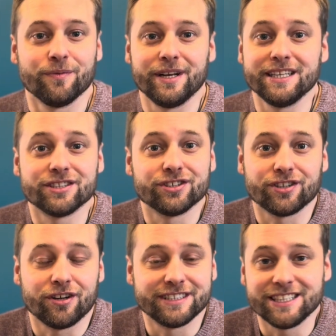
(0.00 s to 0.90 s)
We need to judge it
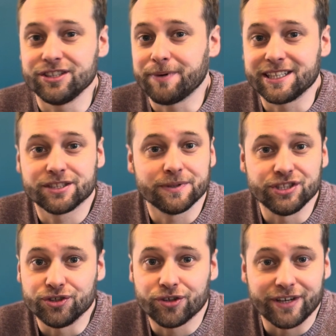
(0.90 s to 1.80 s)
on, did you manage to
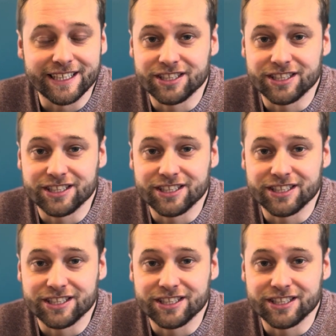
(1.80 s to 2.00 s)
endure it?